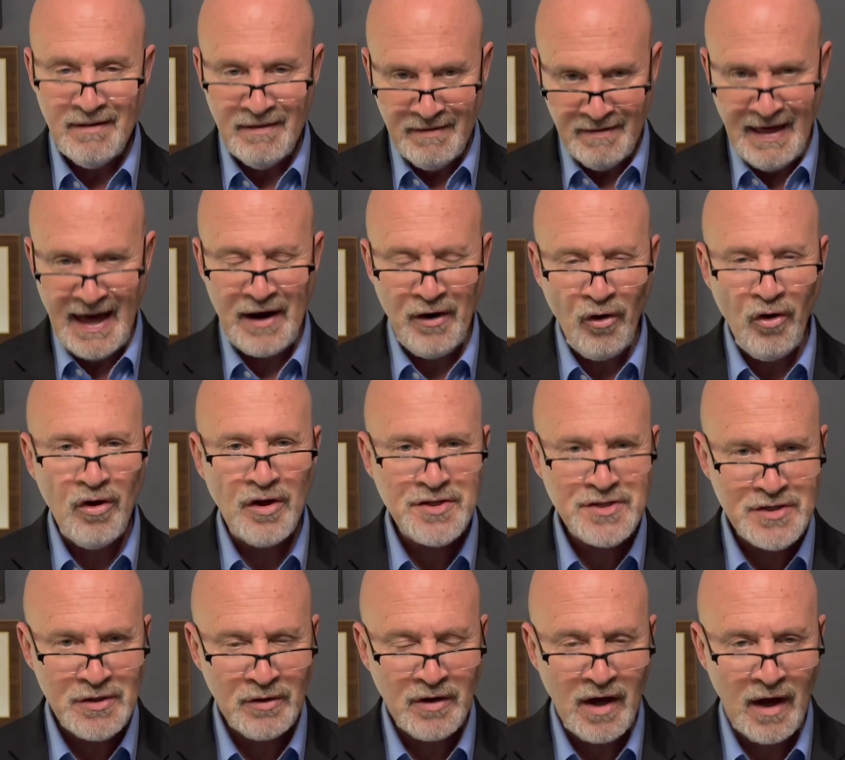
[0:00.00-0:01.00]
that
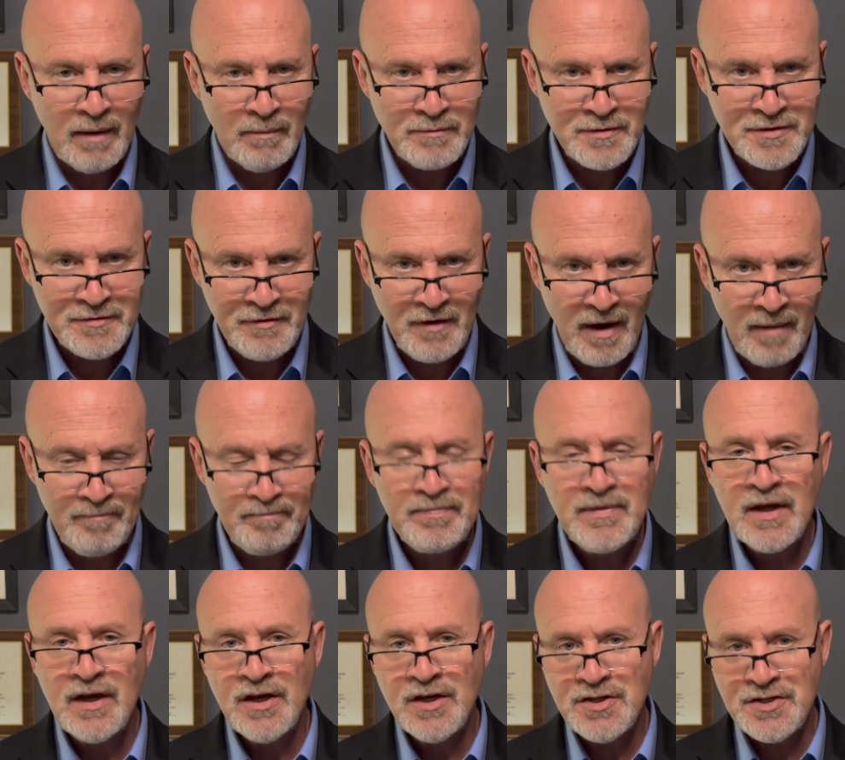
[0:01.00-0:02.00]
also comes from
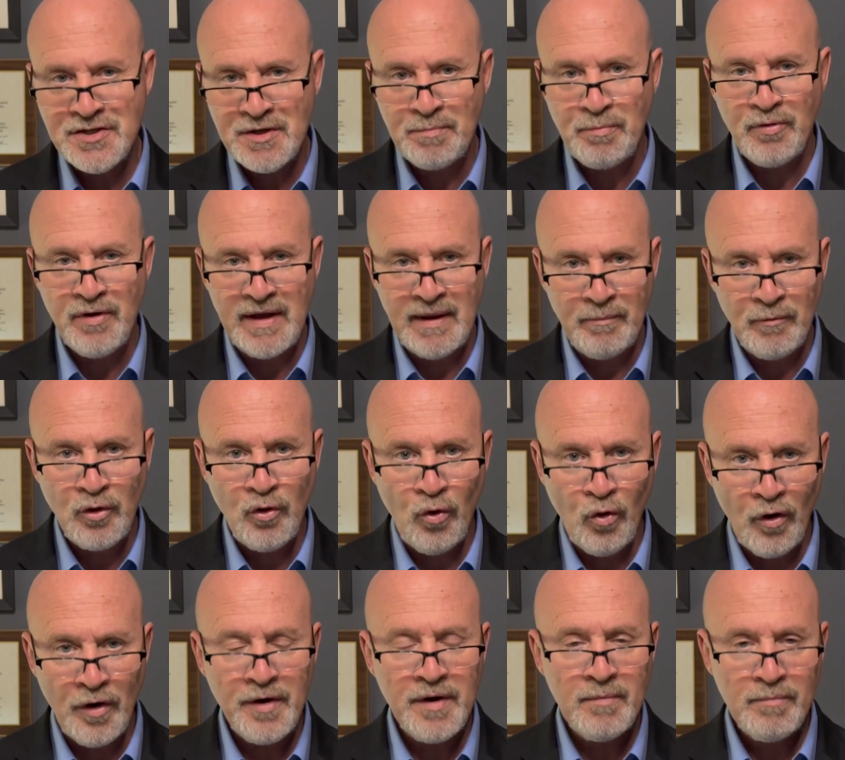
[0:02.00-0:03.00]
Supreme
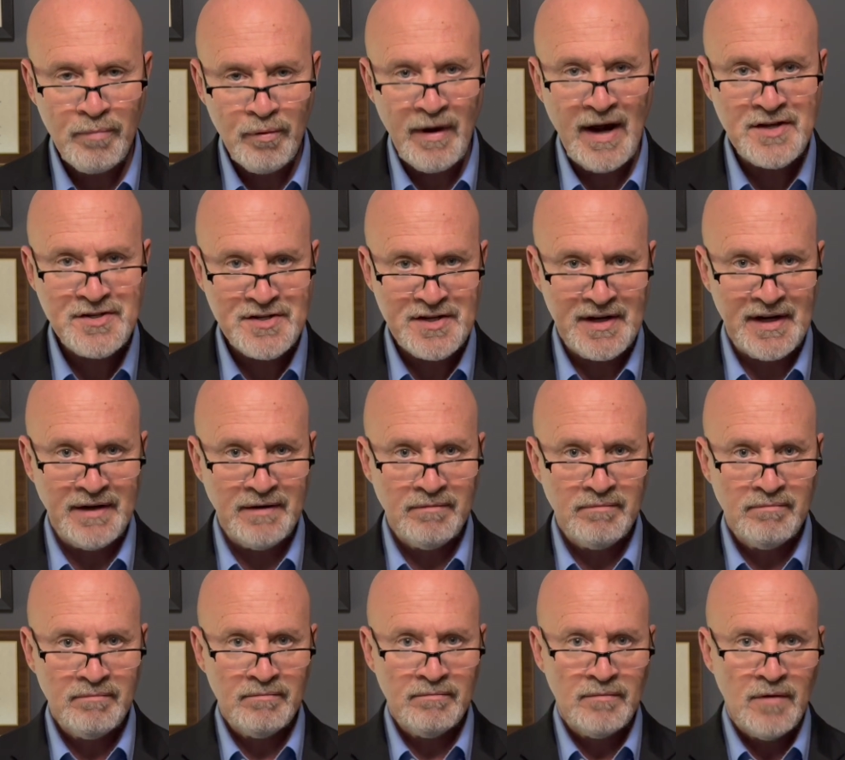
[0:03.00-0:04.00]
Court precedent.
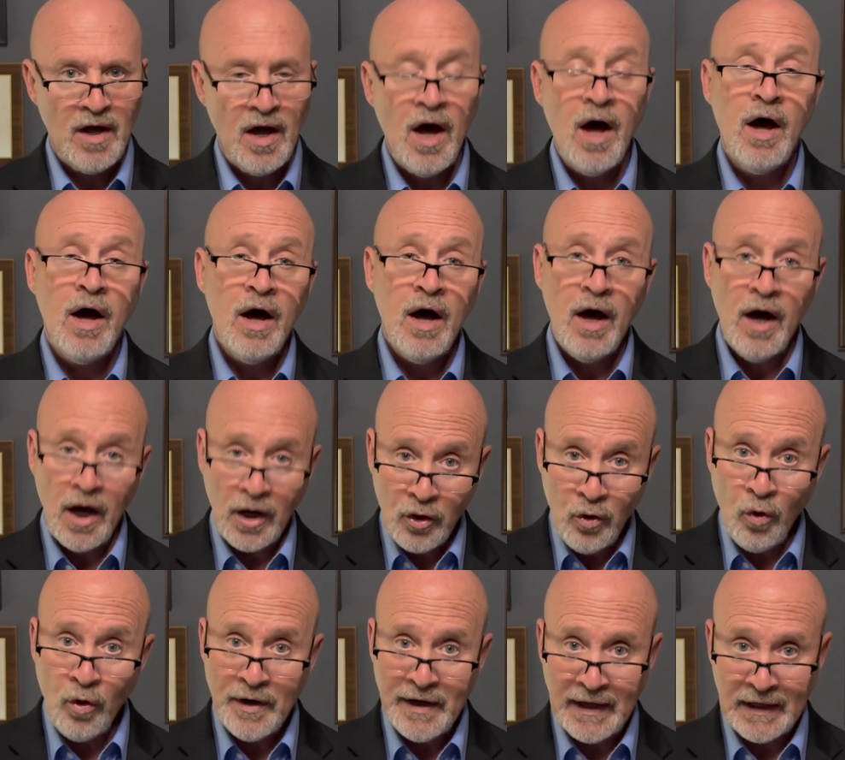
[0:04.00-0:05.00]

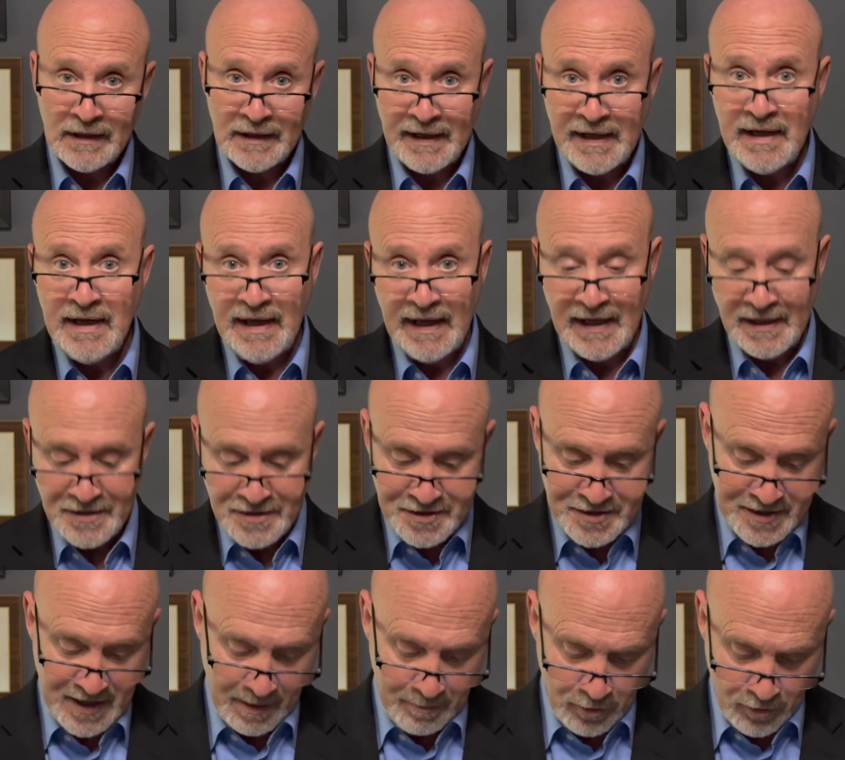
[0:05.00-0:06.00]
Accordingly, in
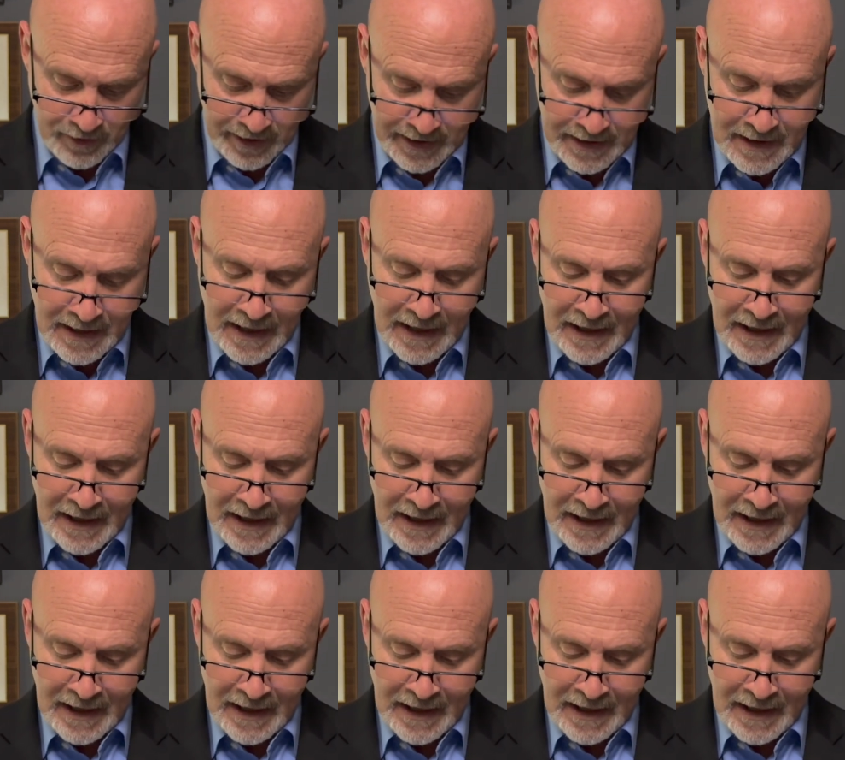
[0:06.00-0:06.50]
summary,